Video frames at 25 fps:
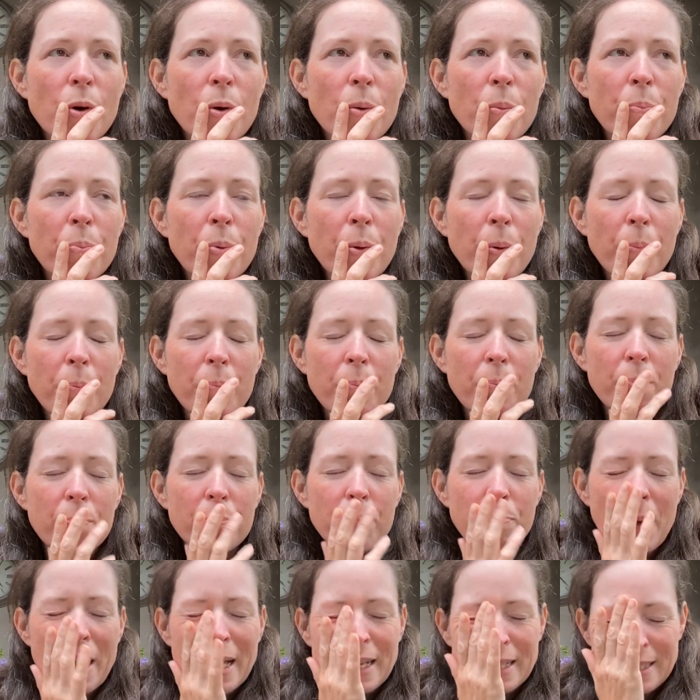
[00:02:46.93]
But
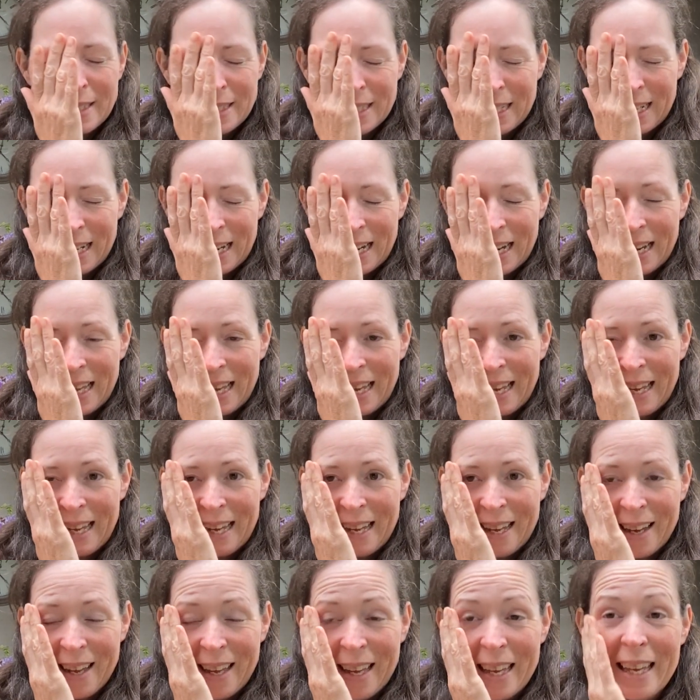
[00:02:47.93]

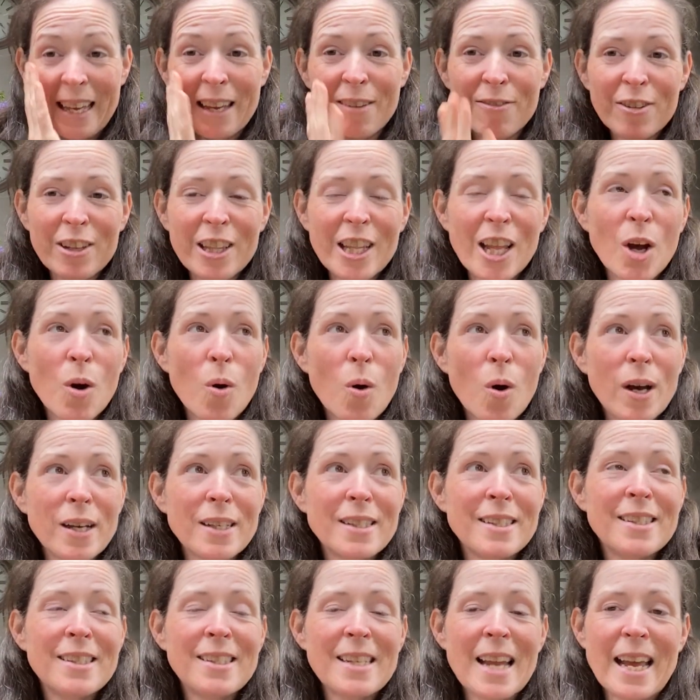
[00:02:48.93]
basically, even though I
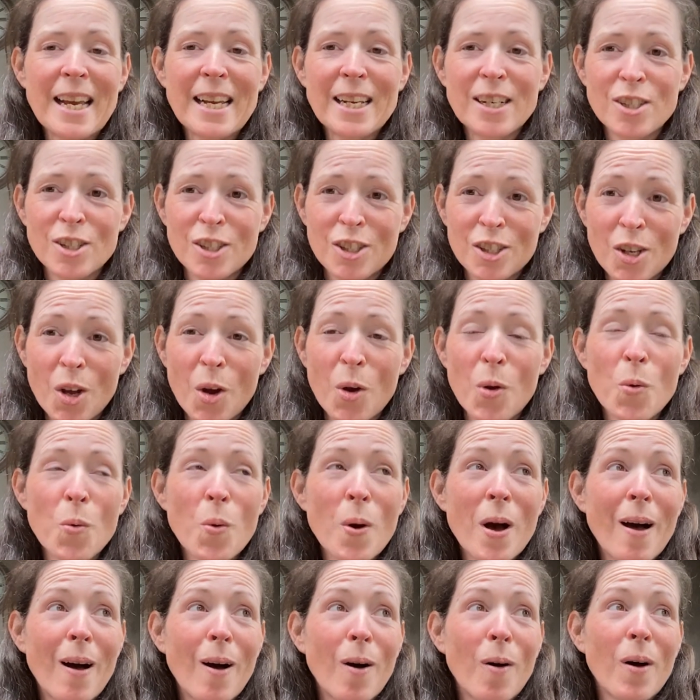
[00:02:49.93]
staked so
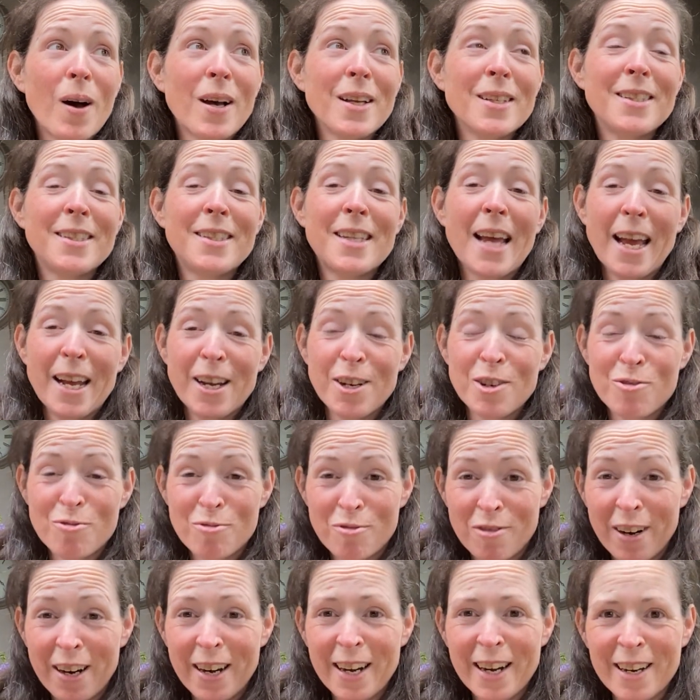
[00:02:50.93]
well, I staked
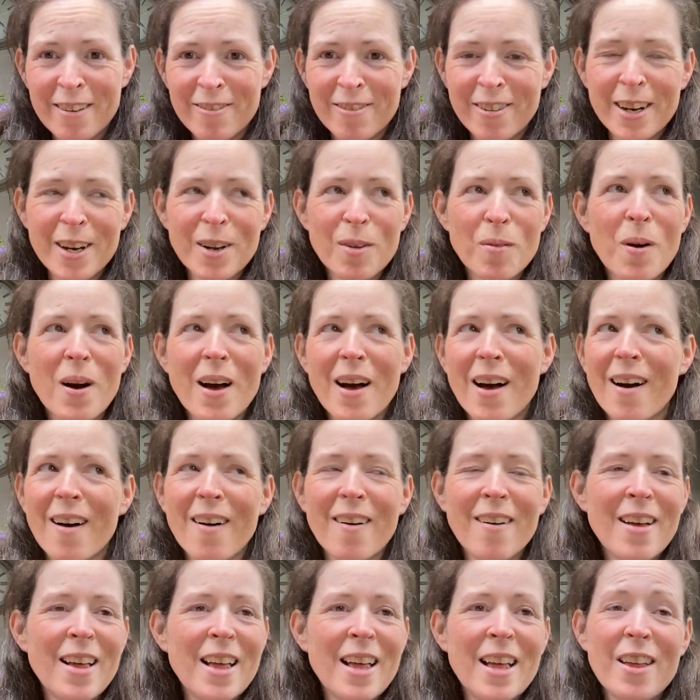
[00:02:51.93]
really, really
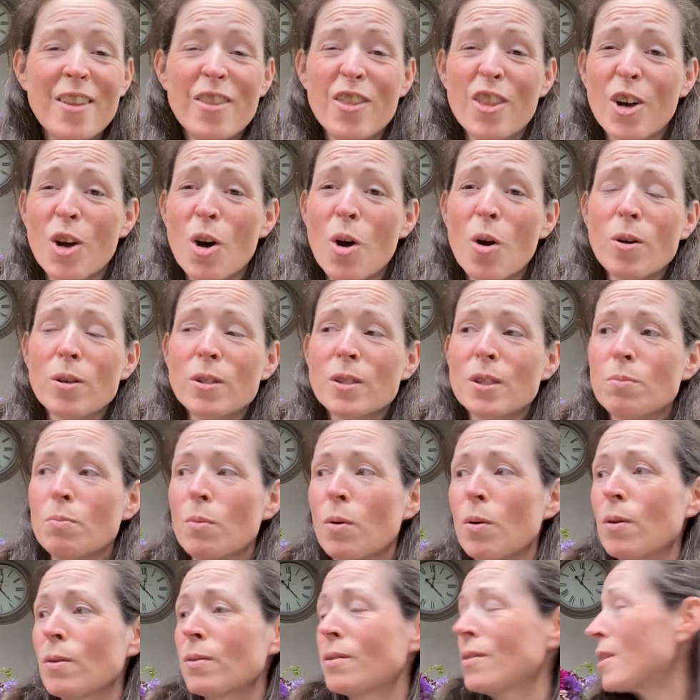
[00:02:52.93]
well. The
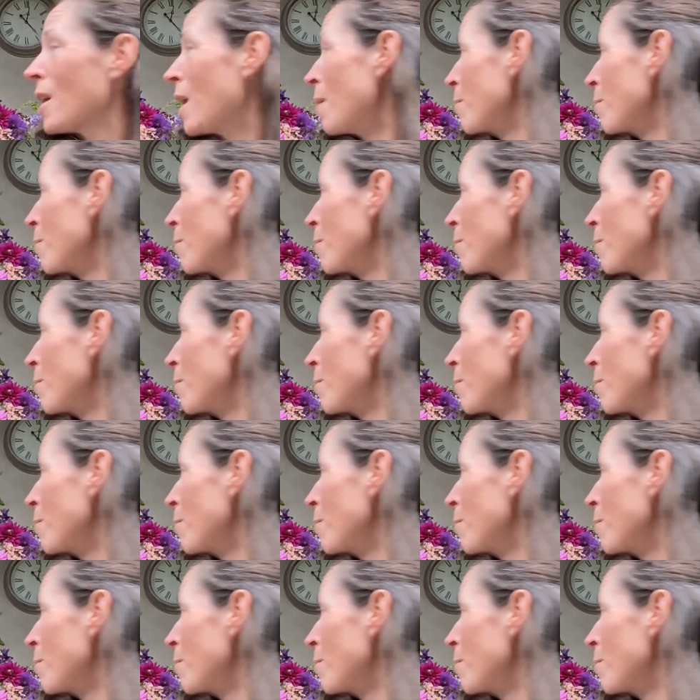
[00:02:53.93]
cosmos, I